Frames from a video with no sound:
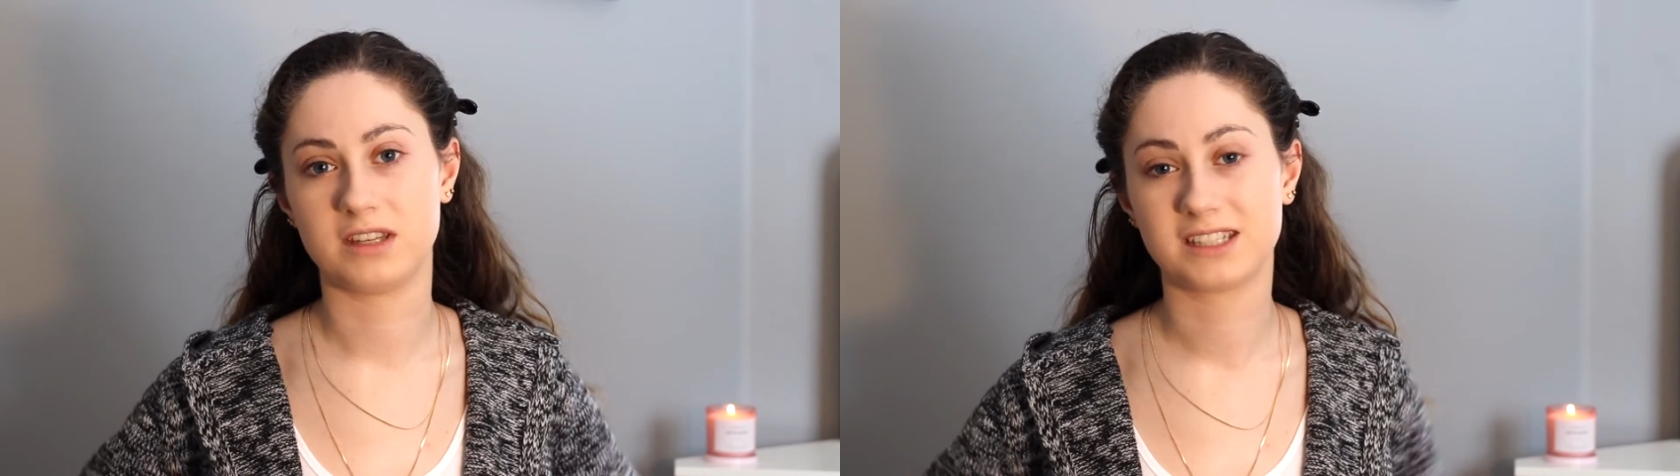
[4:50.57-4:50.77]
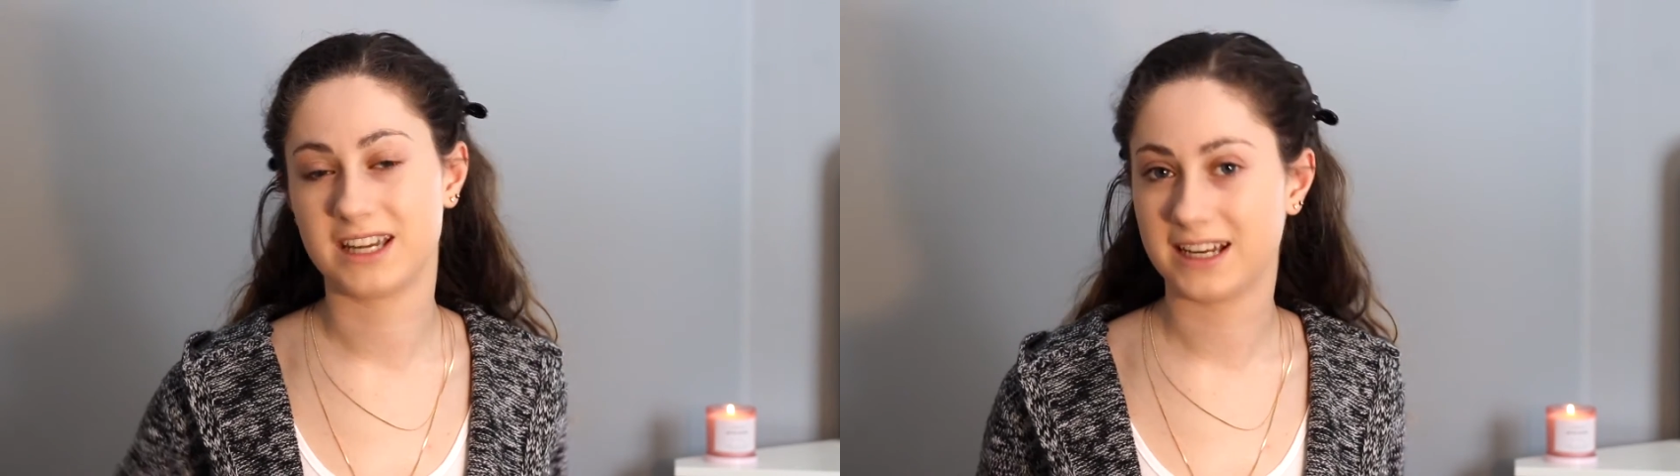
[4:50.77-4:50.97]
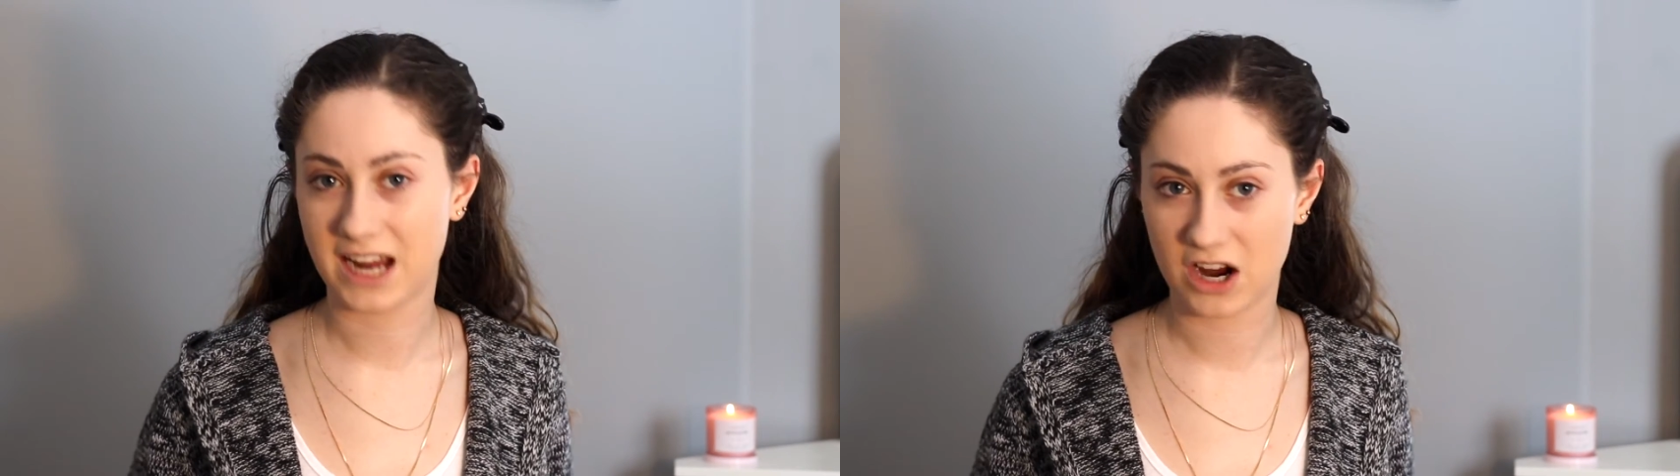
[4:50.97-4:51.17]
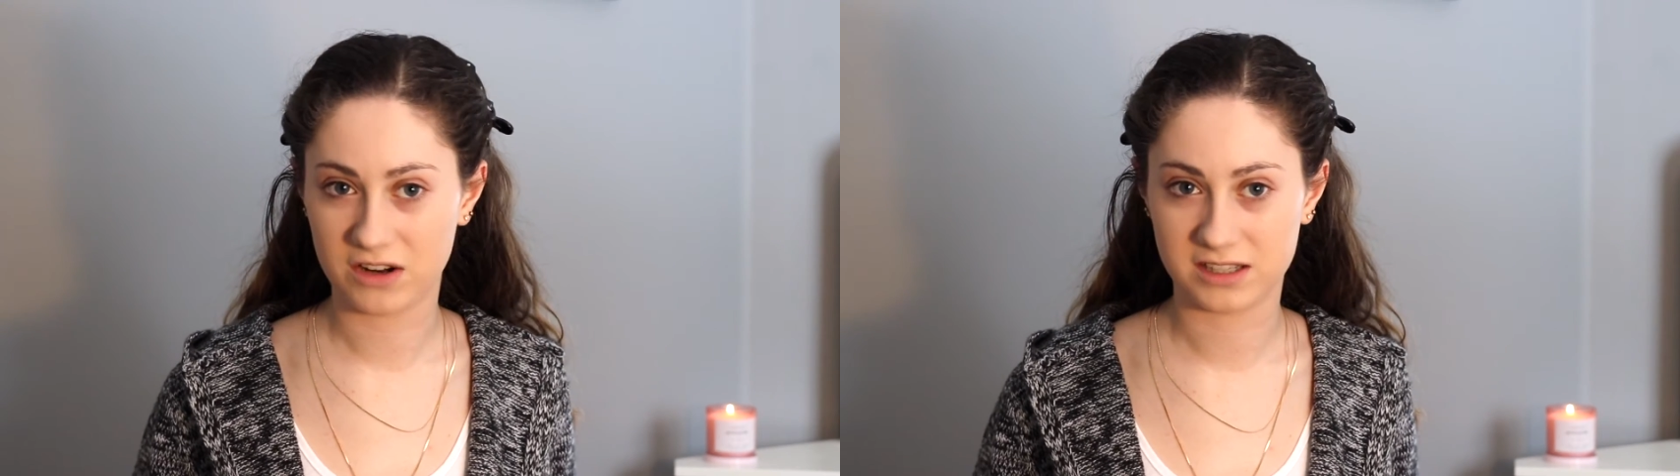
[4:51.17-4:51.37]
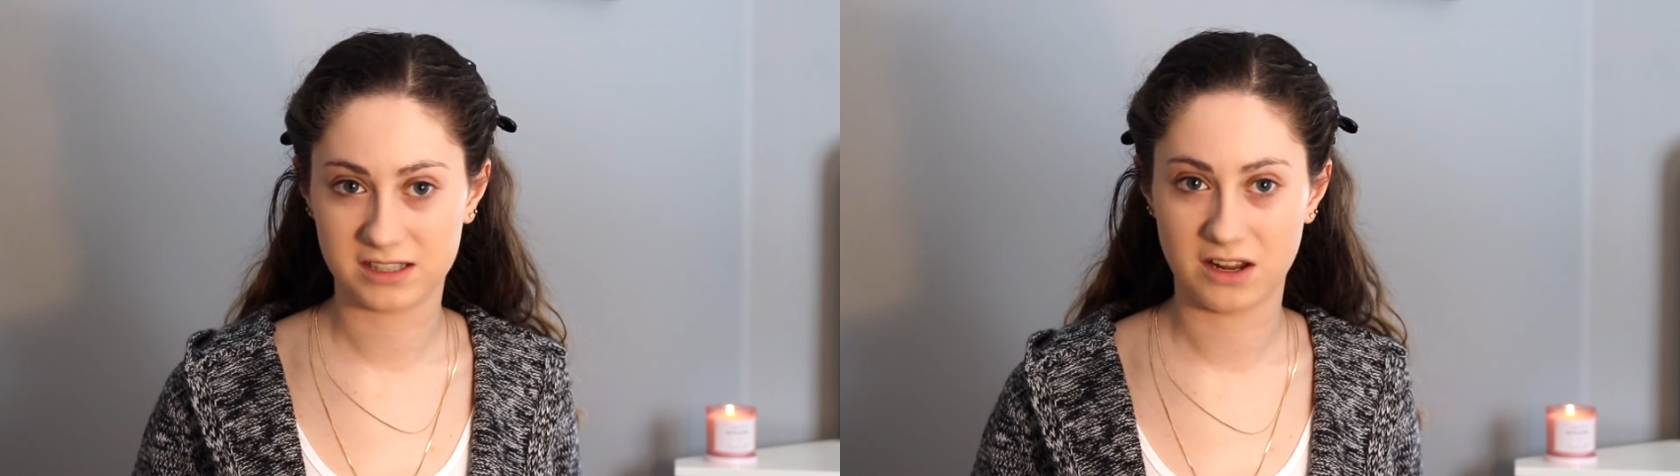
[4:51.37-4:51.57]

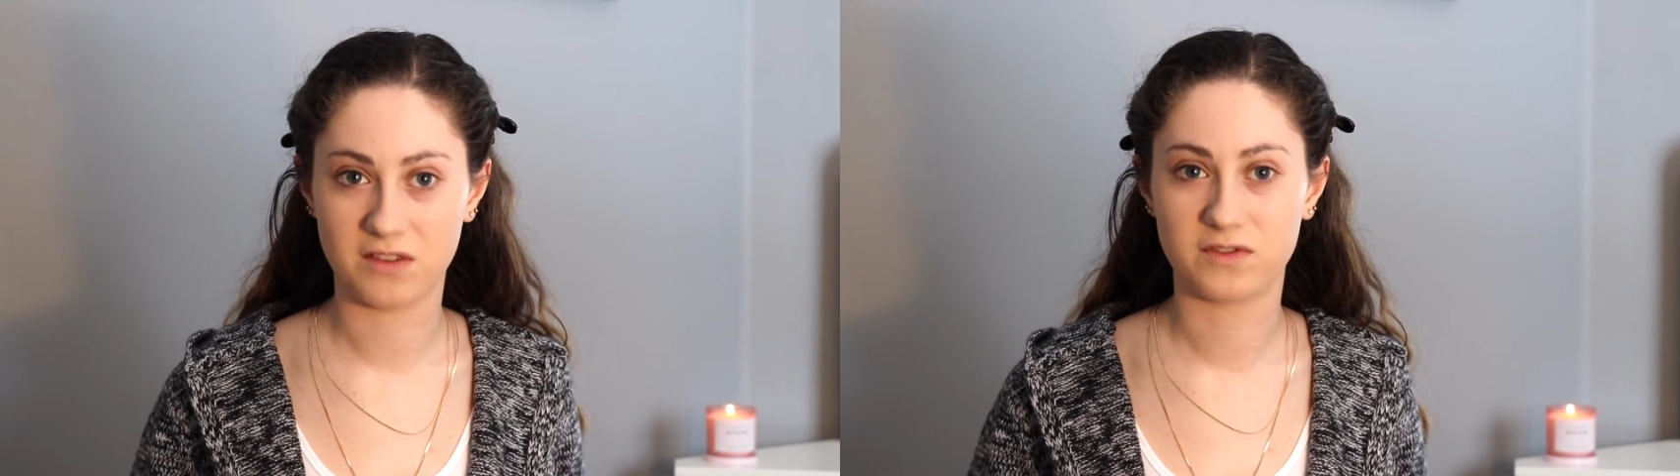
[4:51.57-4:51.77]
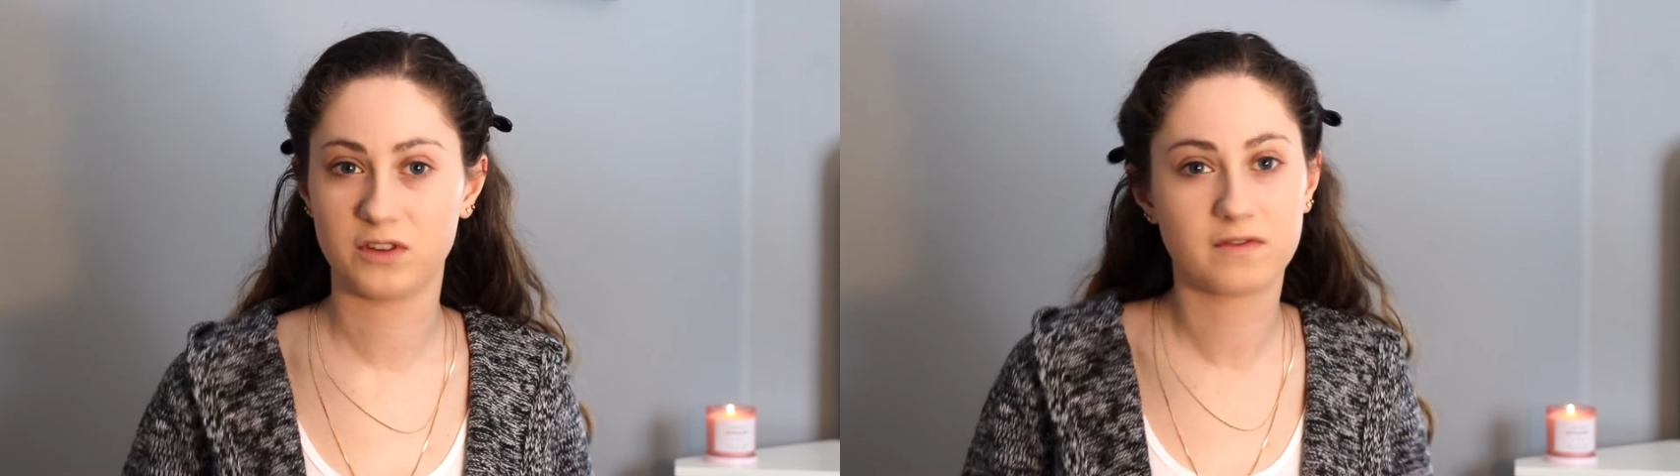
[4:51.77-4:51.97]
skincare and stuff,